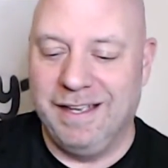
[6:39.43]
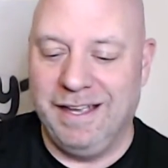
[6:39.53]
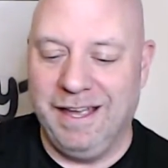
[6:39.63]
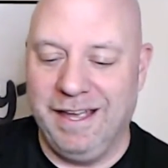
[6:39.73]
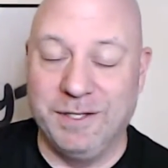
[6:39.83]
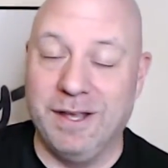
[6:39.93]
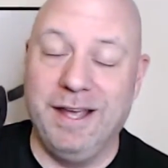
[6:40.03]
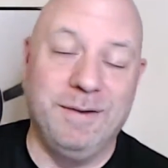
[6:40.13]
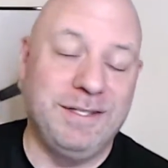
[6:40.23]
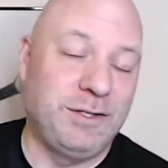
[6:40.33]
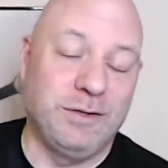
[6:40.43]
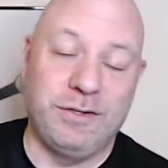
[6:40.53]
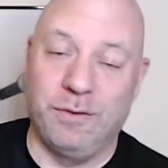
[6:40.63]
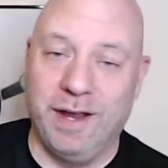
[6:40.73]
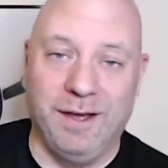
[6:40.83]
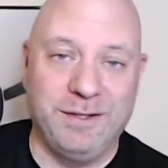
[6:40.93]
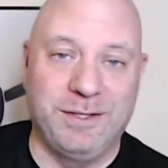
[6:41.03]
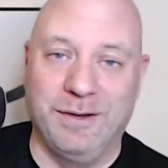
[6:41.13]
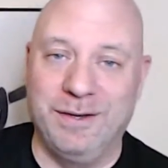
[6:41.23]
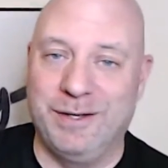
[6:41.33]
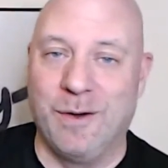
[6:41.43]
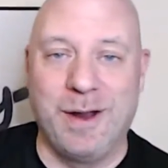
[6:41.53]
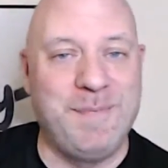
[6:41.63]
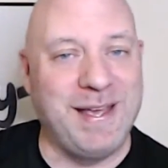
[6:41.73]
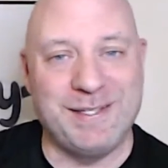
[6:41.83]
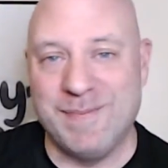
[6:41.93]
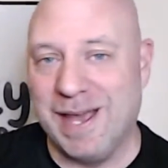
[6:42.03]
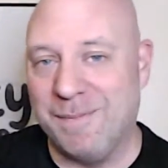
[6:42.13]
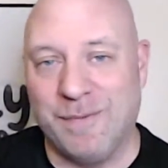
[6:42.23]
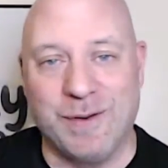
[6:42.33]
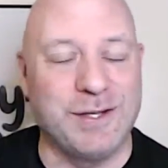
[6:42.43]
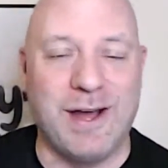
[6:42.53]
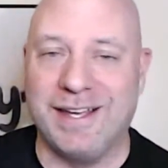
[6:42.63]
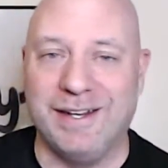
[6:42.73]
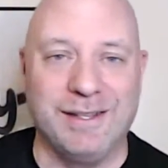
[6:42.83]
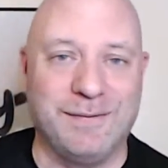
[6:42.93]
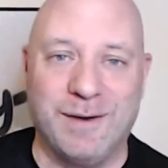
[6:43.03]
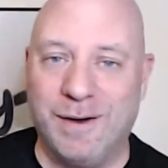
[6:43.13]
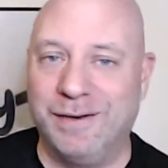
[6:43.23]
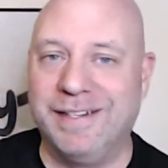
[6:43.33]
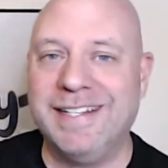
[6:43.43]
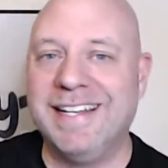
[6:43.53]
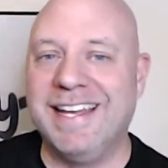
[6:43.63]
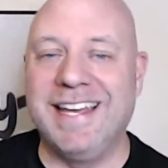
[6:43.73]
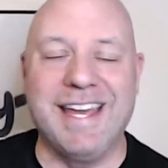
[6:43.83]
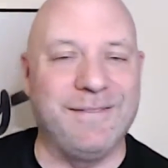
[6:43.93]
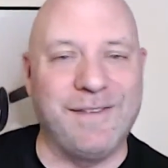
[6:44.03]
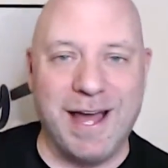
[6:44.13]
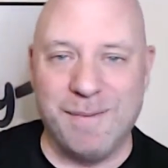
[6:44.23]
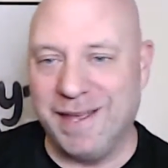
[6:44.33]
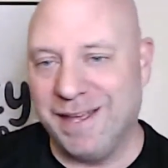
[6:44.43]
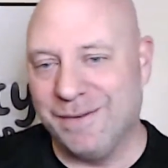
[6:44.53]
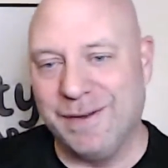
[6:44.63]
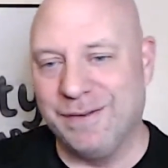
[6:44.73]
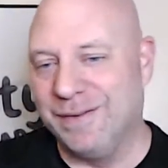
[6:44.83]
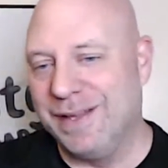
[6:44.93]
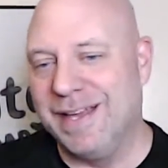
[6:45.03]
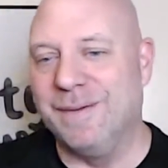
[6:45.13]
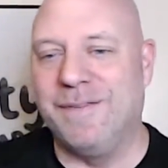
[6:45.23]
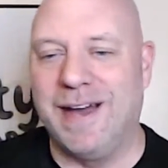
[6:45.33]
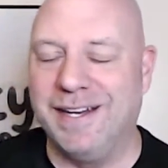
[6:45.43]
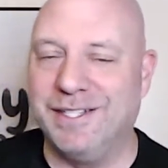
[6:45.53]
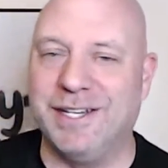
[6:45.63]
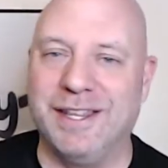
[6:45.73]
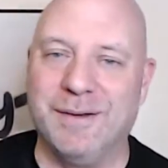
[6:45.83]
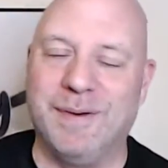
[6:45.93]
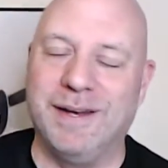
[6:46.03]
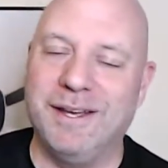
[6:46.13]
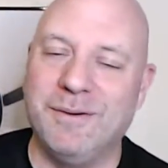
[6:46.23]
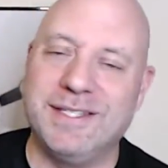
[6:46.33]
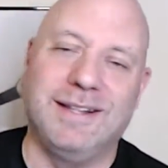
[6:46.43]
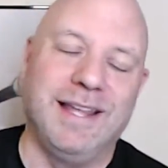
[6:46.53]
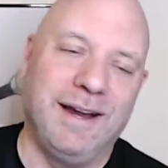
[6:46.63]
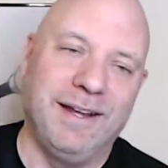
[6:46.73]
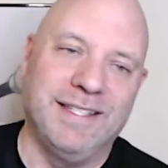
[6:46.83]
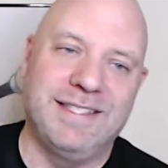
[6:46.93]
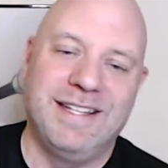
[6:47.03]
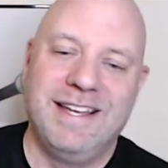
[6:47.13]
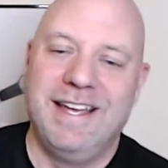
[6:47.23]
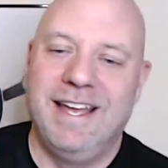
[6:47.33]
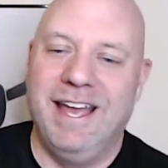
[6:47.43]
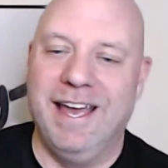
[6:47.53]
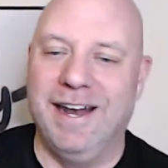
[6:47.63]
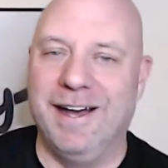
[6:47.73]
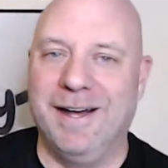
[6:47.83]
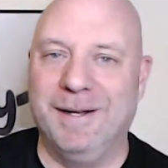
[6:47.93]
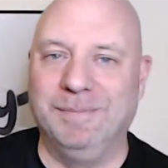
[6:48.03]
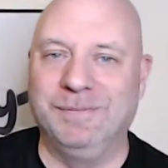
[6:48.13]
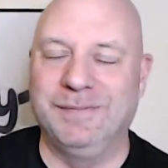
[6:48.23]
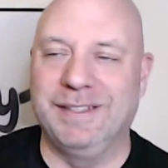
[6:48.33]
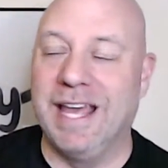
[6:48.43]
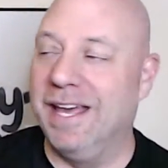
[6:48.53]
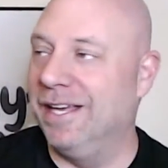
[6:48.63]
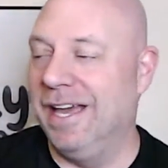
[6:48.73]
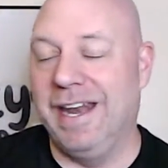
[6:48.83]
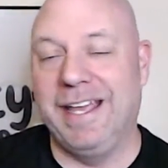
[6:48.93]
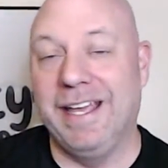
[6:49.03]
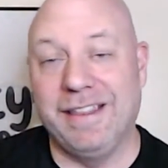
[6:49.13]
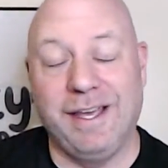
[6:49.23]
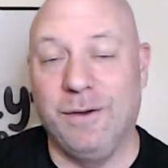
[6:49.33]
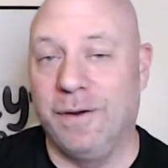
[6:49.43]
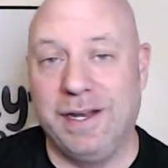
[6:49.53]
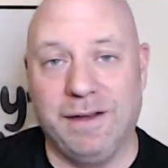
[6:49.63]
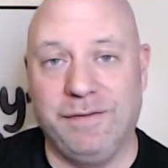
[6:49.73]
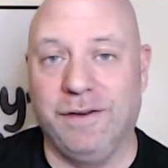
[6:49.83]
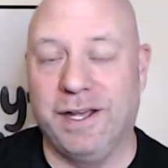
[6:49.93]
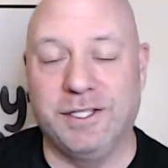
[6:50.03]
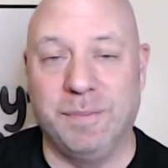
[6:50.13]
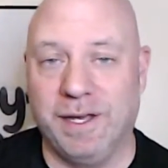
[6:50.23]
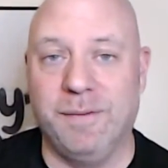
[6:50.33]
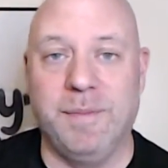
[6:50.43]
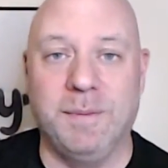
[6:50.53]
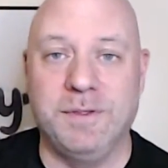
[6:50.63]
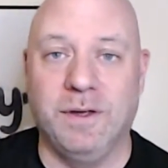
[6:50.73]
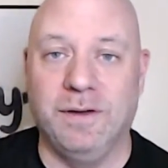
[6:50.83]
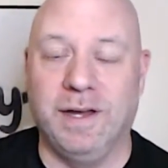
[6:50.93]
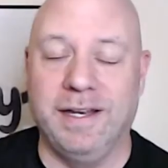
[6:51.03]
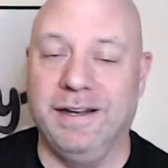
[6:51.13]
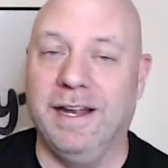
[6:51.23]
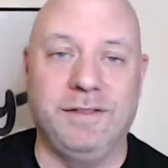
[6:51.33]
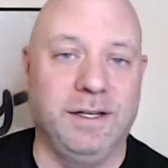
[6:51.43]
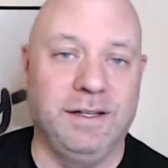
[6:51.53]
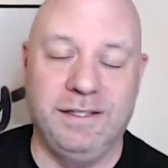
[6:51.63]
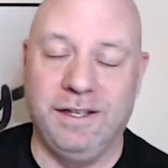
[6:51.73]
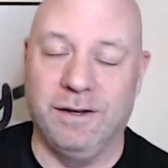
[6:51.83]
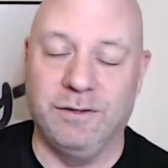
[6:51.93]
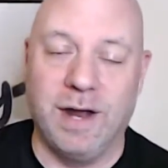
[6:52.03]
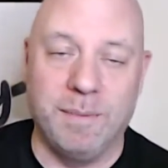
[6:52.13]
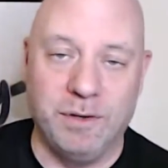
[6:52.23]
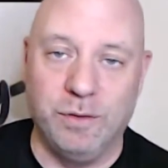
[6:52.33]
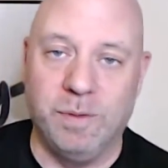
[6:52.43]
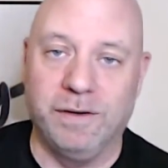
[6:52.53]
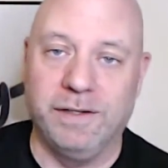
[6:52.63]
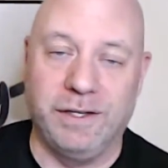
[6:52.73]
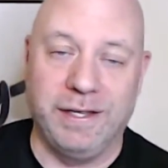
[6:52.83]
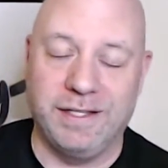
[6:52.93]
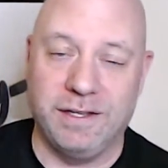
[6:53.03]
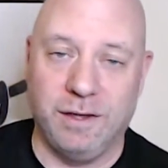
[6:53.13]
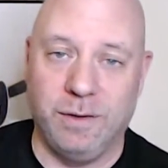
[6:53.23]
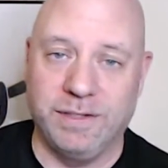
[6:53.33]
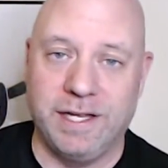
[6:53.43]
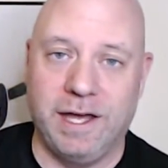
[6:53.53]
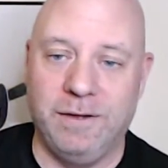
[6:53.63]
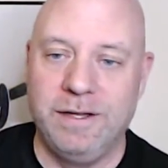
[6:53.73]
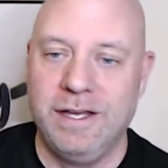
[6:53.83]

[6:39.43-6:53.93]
it was so surreal. So Corey picks me up. We're talking on the phone. He can't find me. We end up finding each other, but it was hilarious. And I can't thank Corey enough for actually picking me up, so I didn't have to grab an Uber to get to the hotel.